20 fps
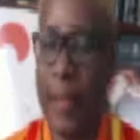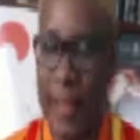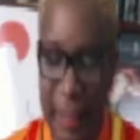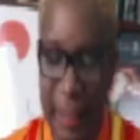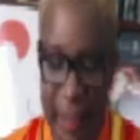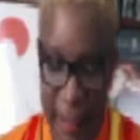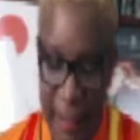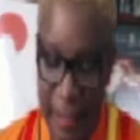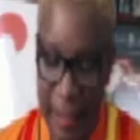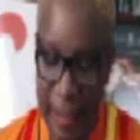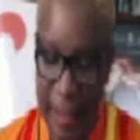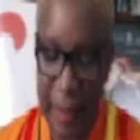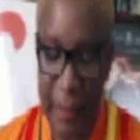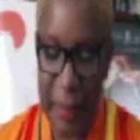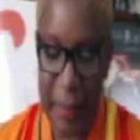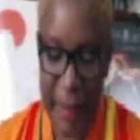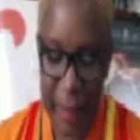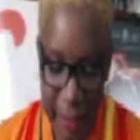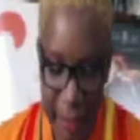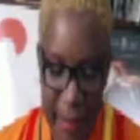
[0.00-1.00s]
goodness! Let me tell you
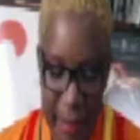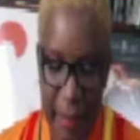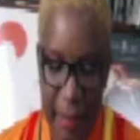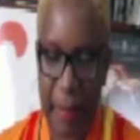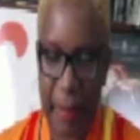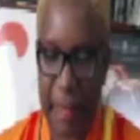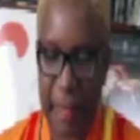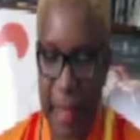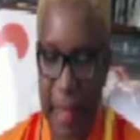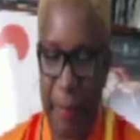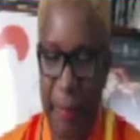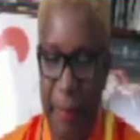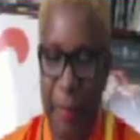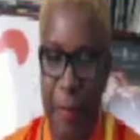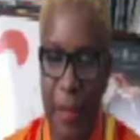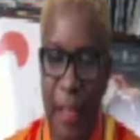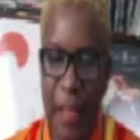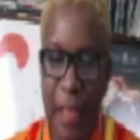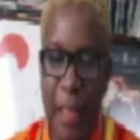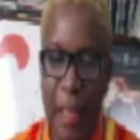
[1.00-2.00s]
something. If
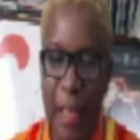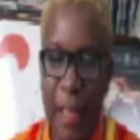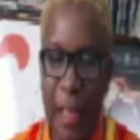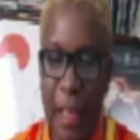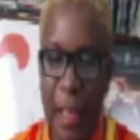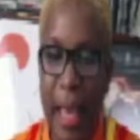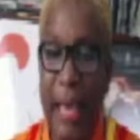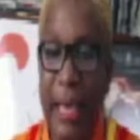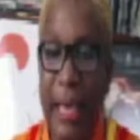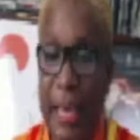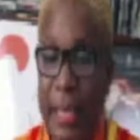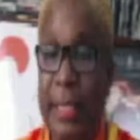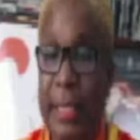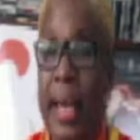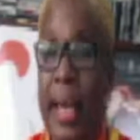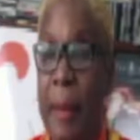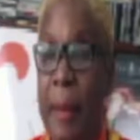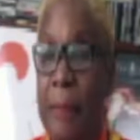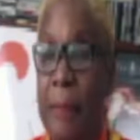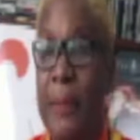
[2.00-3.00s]
and it is
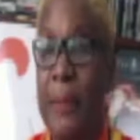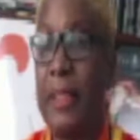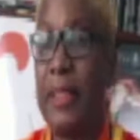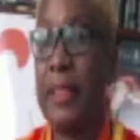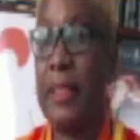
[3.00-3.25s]
happening,